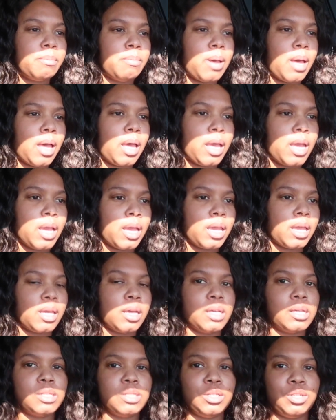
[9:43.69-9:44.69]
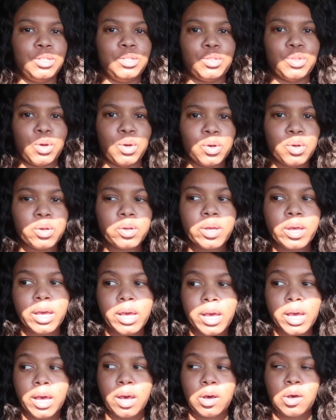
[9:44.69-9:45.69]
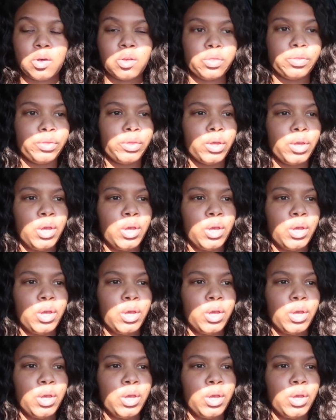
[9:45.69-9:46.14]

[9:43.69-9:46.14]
my adult health